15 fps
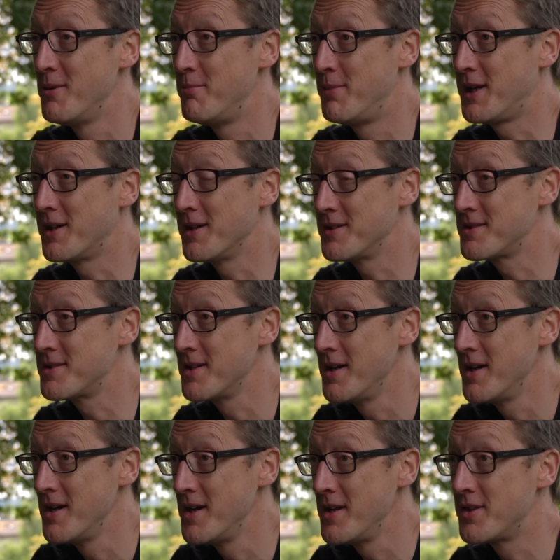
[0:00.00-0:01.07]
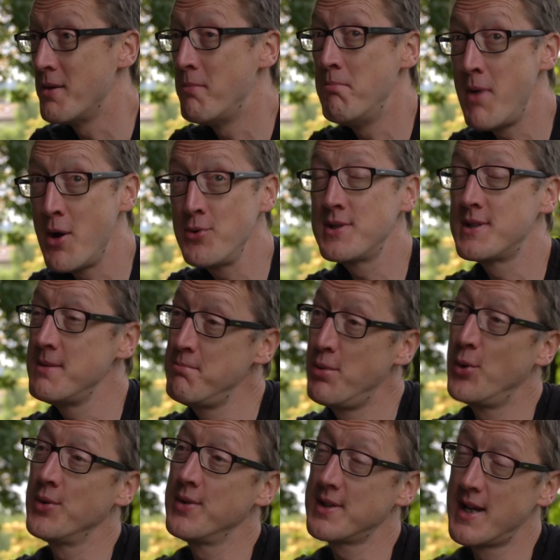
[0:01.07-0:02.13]
Because the most
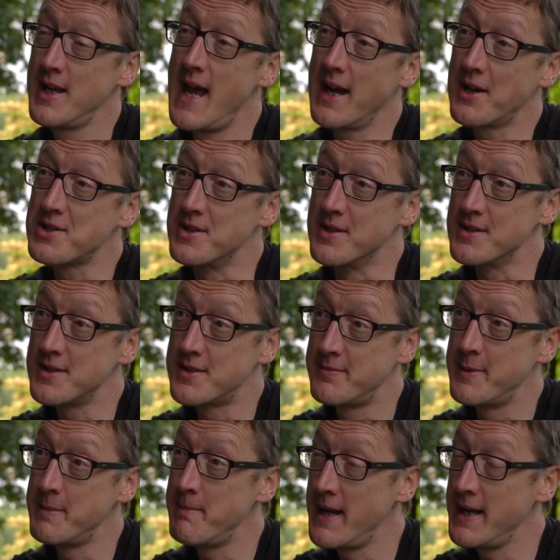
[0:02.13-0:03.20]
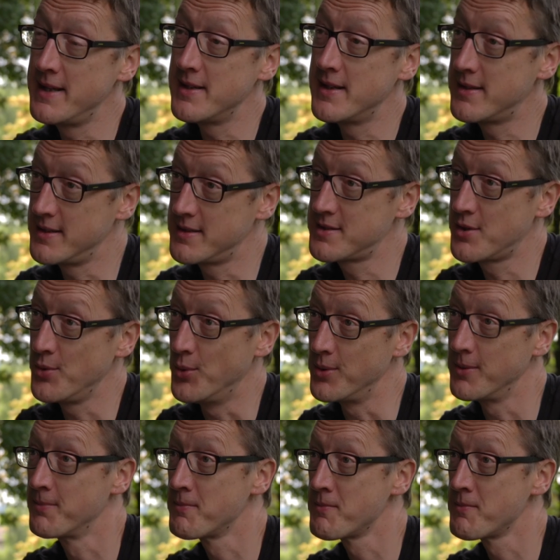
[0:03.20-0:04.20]
important connections that have been made at this school